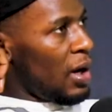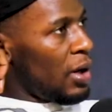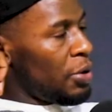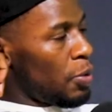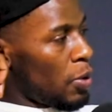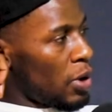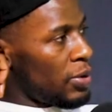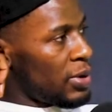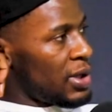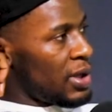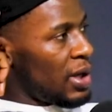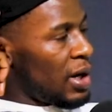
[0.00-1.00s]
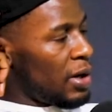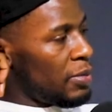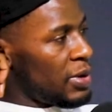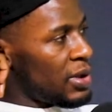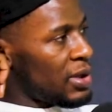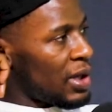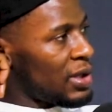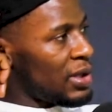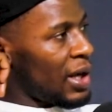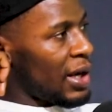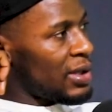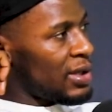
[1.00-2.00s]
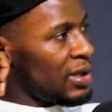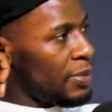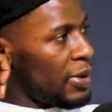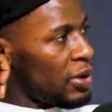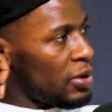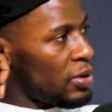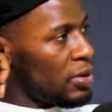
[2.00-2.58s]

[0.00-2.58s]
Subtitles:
You work with Yin the Hermit. I've seen like a snippet on.